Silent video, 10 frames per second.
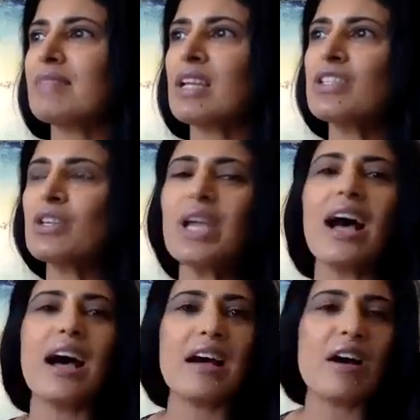So
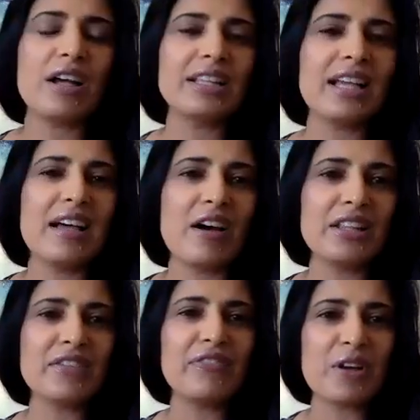yeah, on
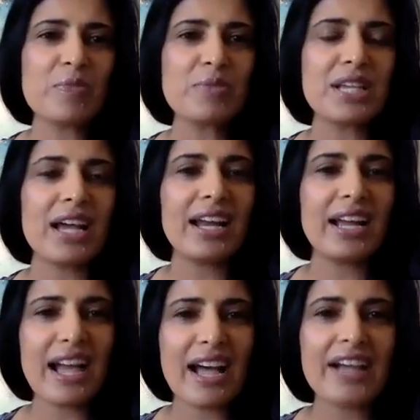the film side, I
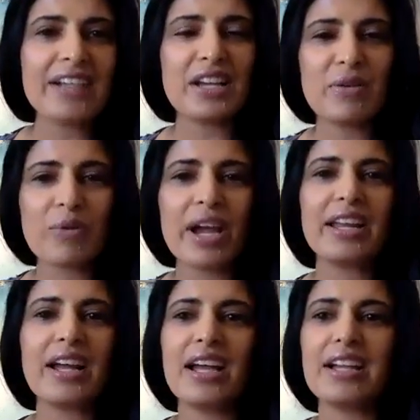act, I write,
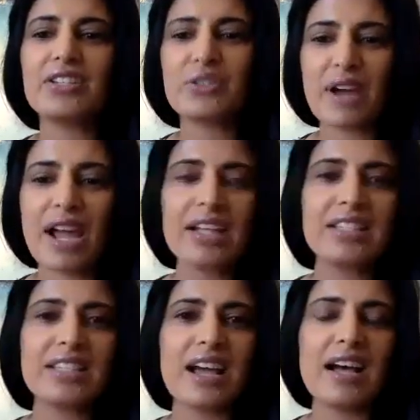I
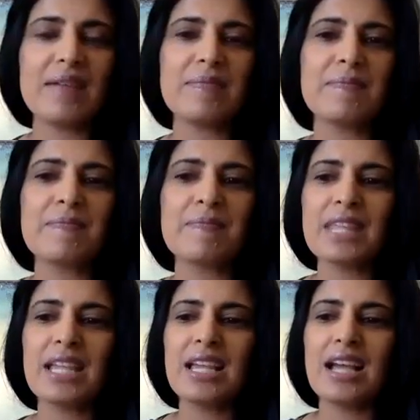direct.
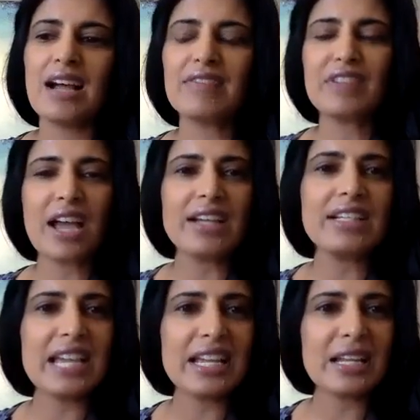I've kind of
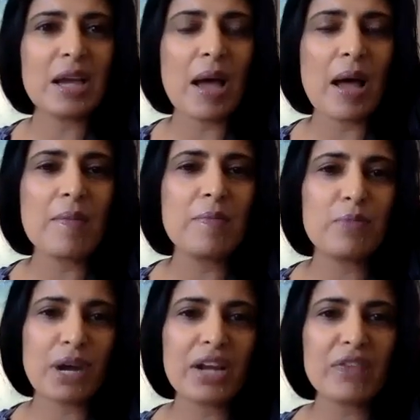taken a
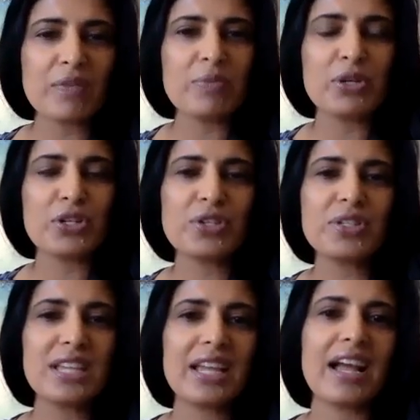break from producing.